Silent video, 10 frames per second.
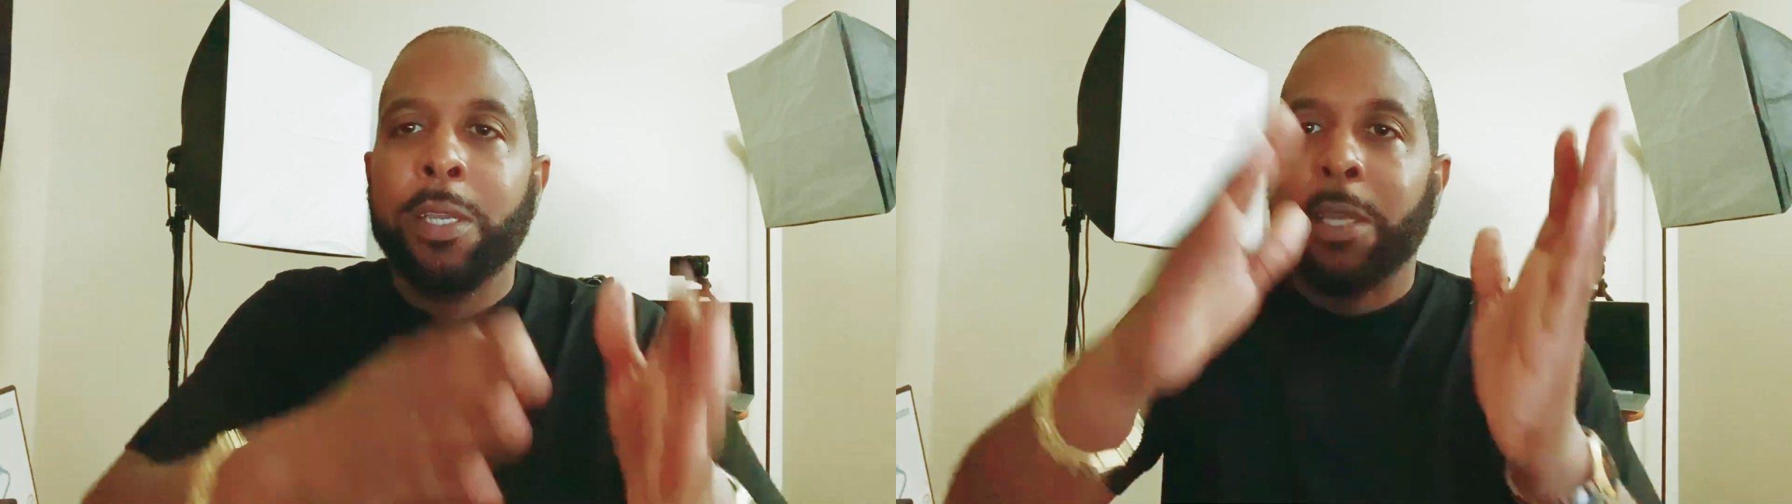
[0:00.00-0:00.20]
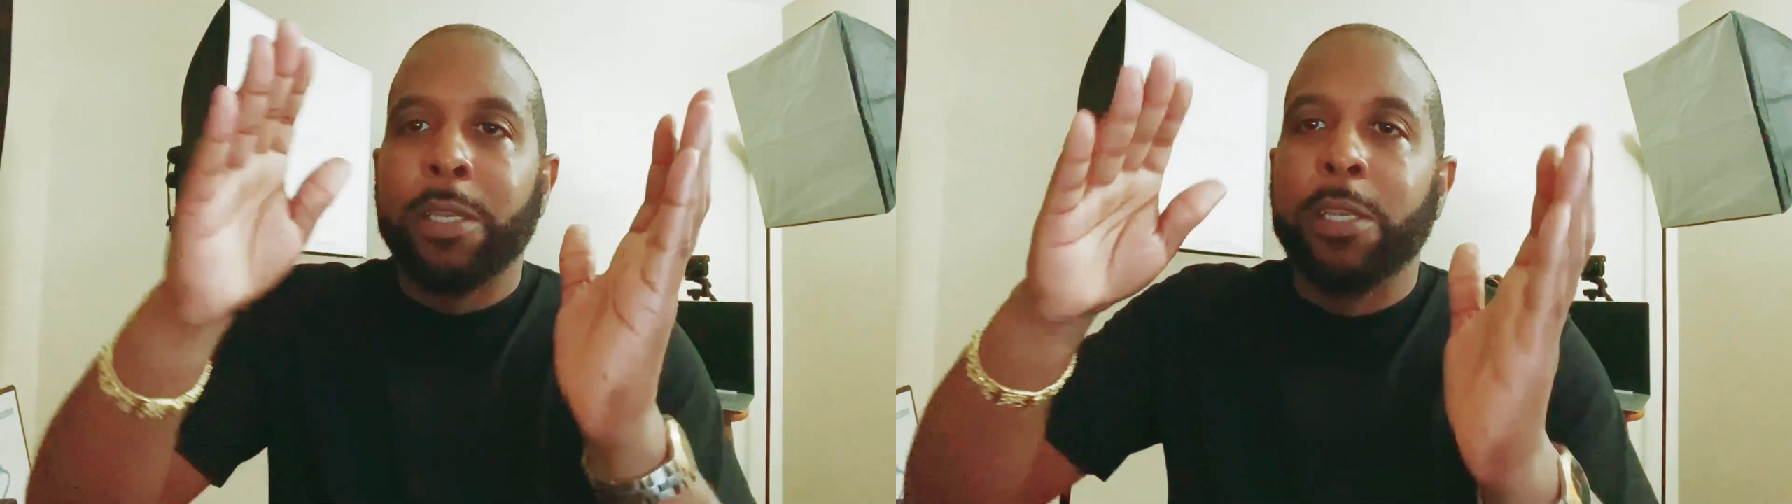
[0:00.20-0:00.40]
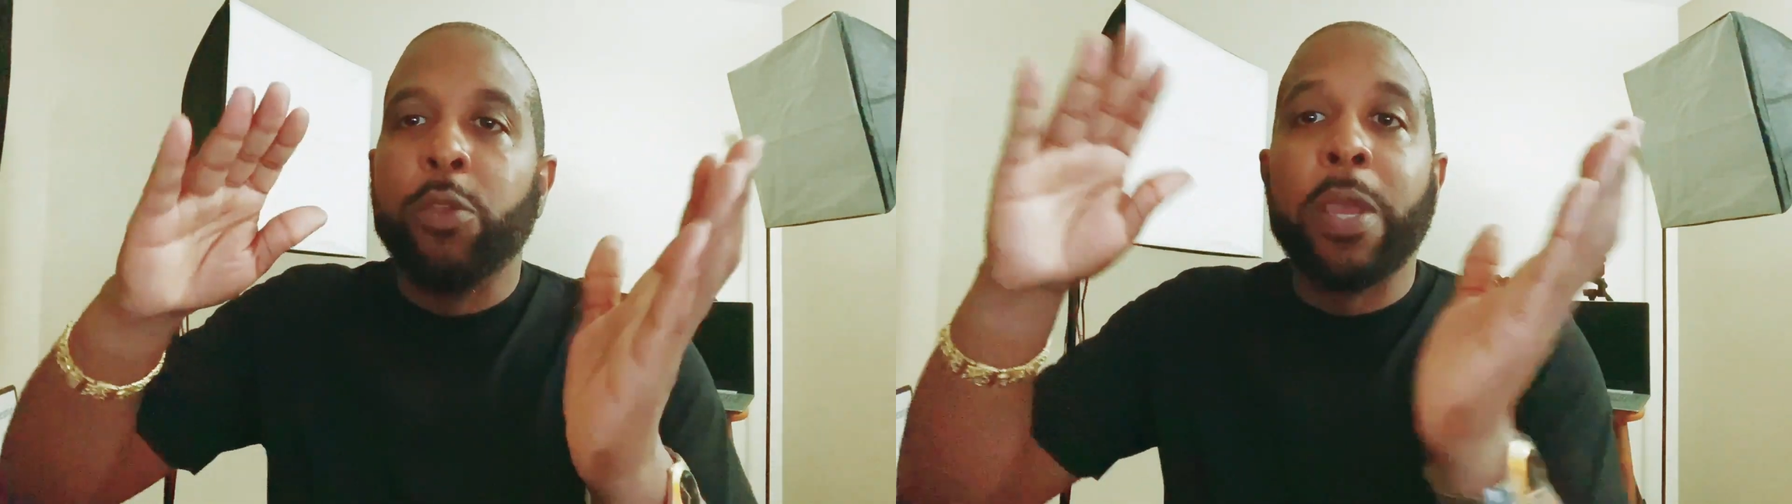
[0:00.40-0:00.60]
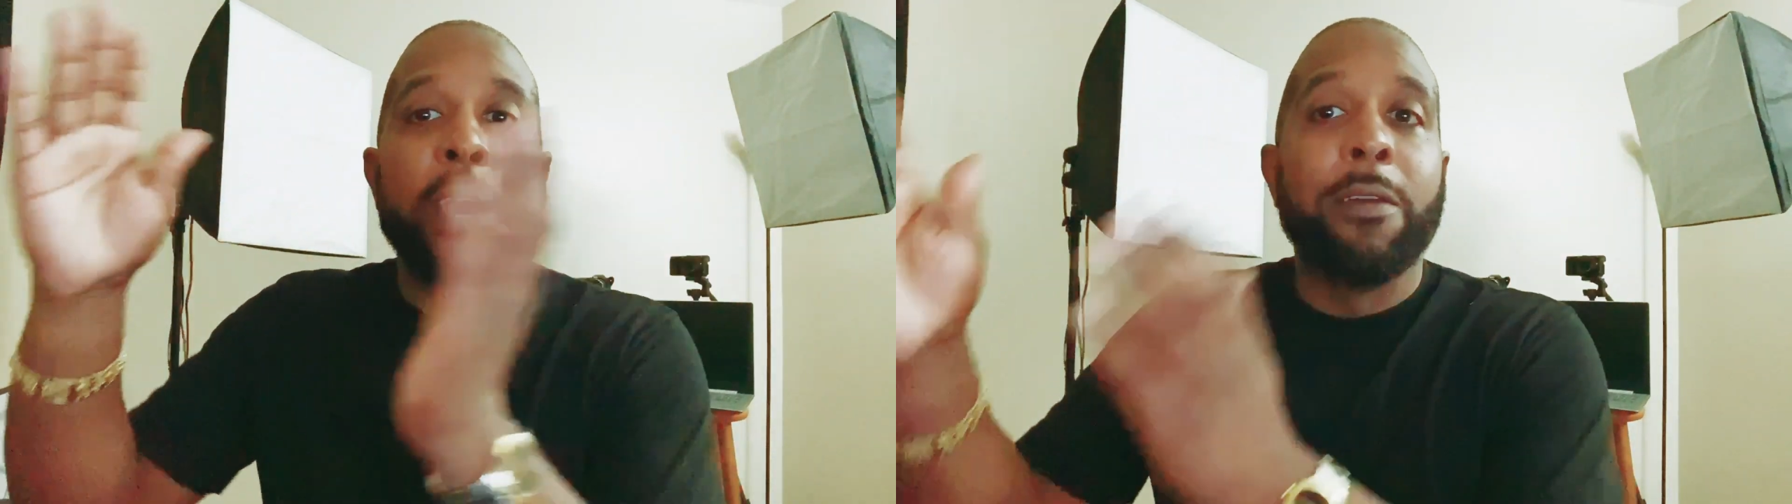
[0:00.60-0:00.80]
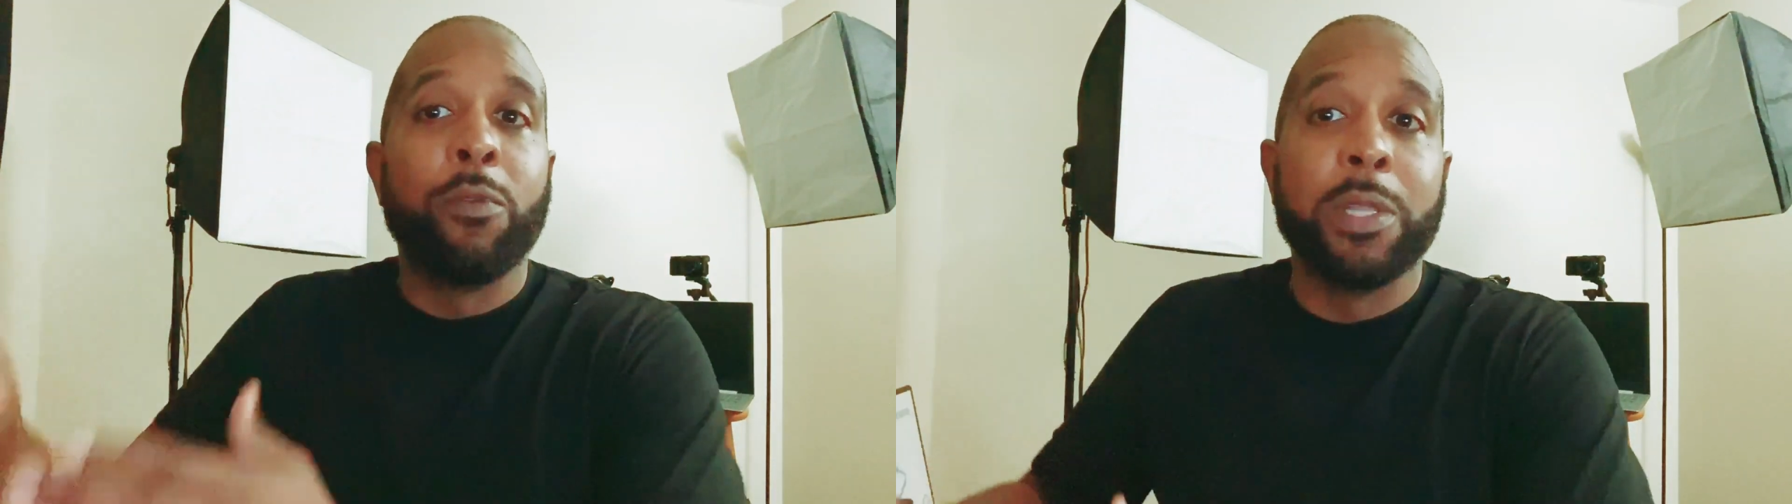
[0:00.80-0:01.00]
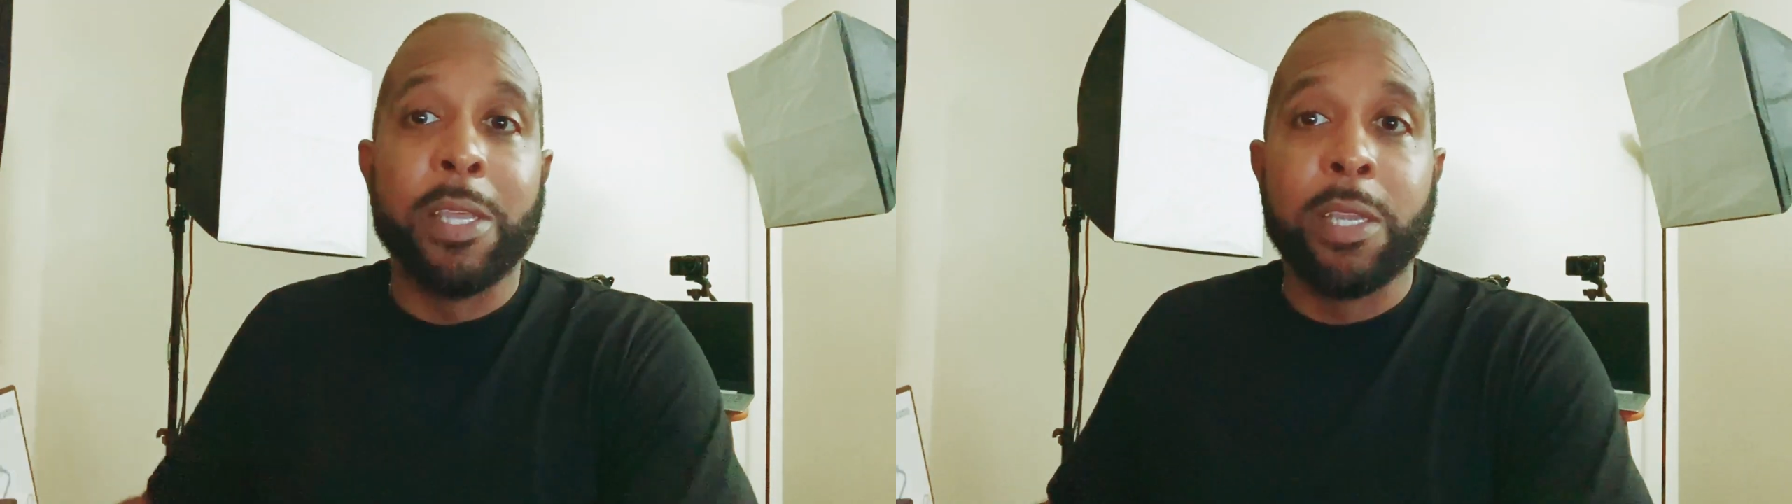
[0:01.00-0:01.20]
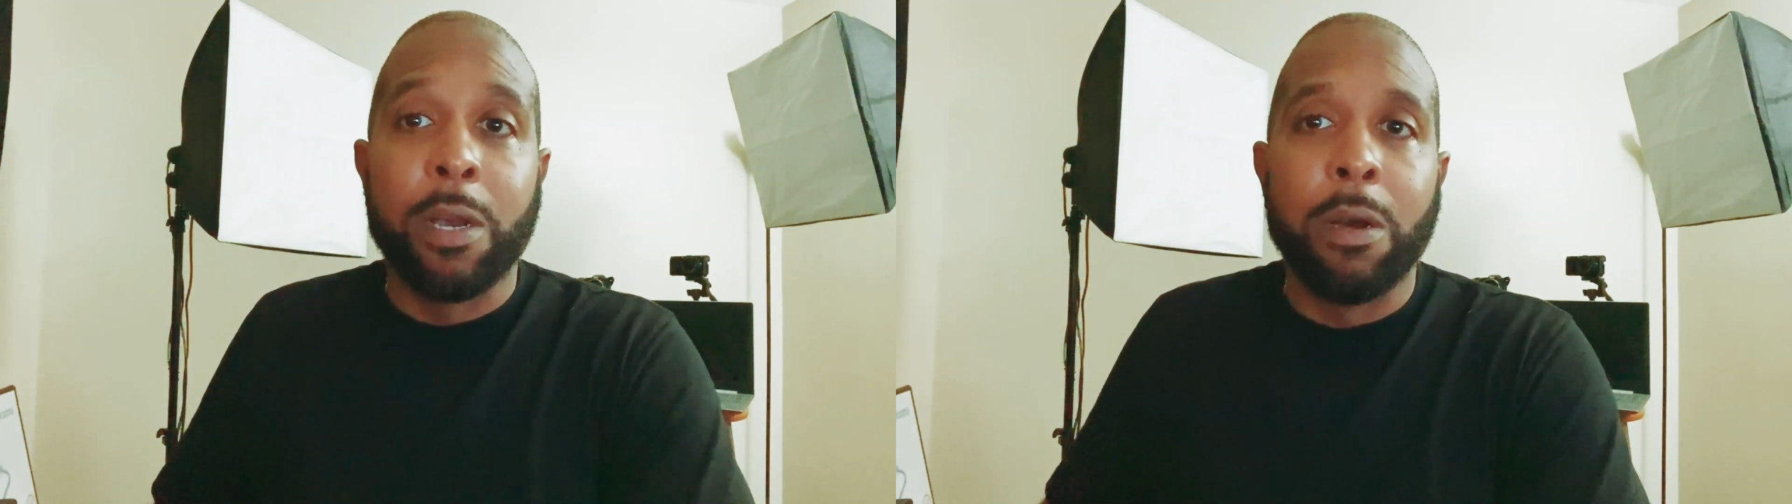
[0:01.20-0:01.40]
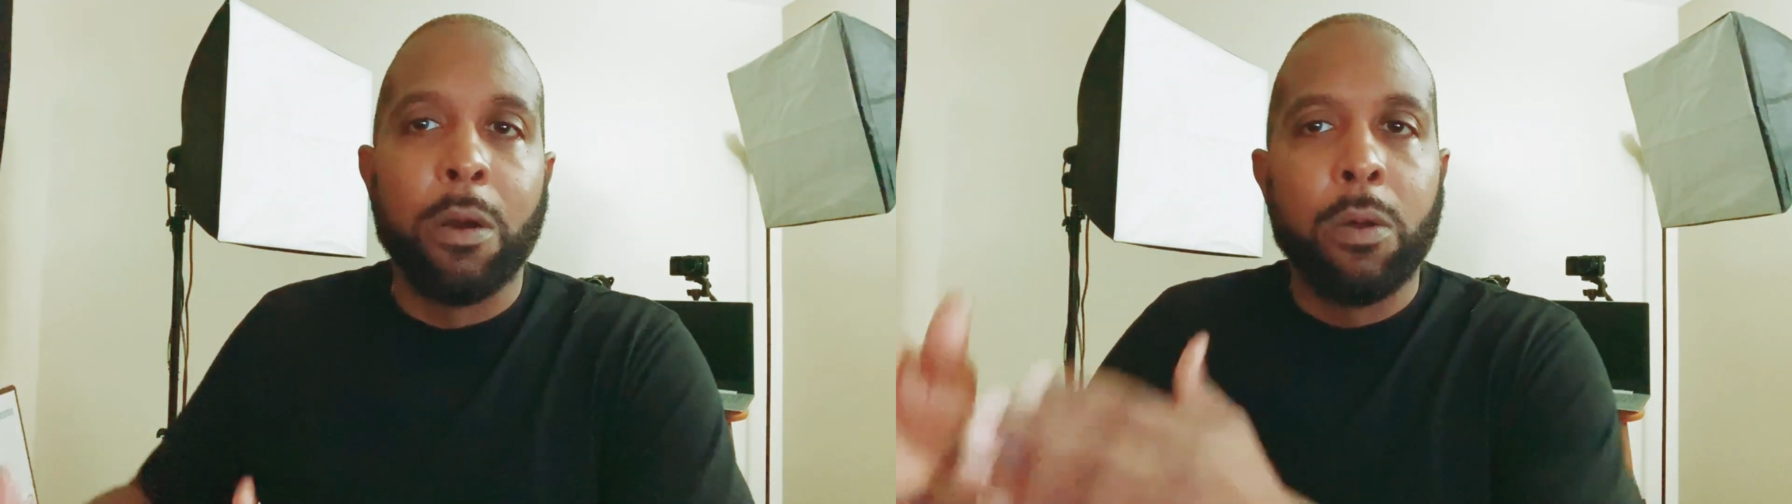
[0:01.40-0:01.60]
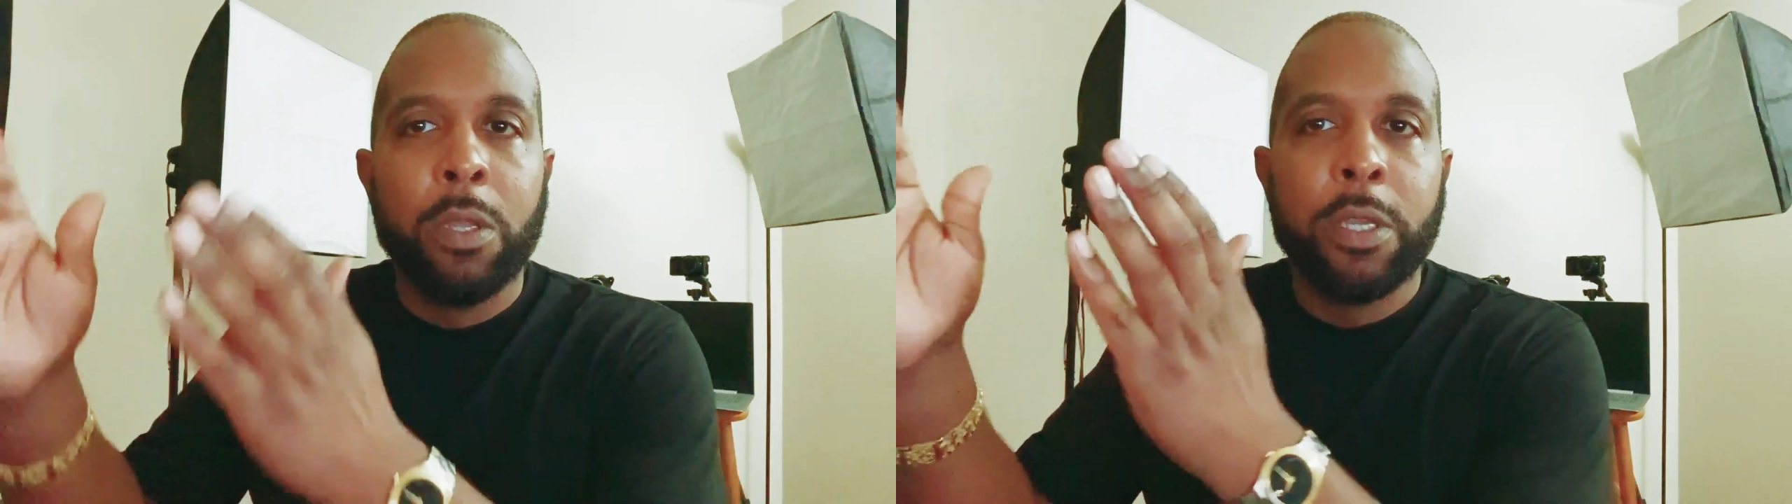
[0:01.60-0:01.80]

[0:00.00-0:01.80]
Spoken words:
and then you have what they call